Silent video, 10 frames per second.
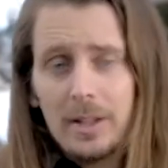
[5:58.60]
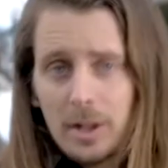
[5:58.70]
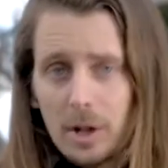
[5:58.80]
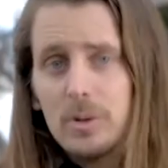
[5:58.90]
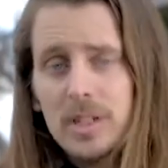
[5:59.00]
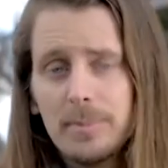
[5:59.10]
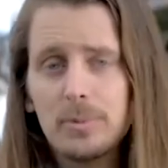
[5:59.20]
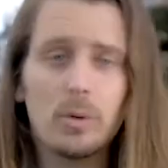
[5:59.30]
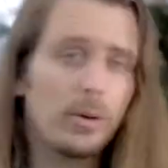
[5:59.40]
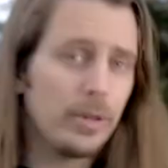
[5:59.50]

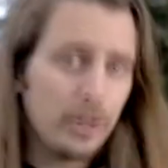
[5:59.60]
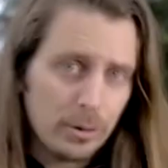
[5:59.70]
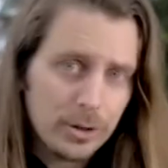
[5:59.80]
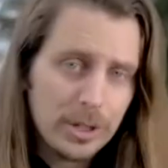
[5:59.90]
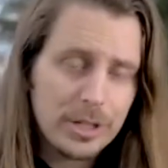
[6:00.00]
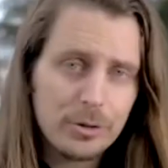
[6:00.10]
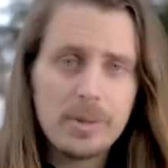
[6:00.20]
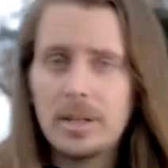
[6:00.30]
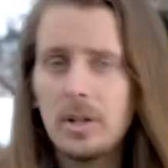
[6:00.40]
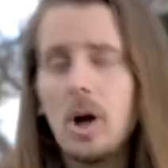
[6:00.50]
close-ups, or
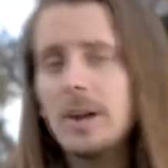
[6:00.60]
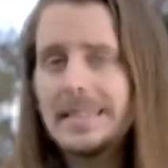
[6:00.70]
extreme long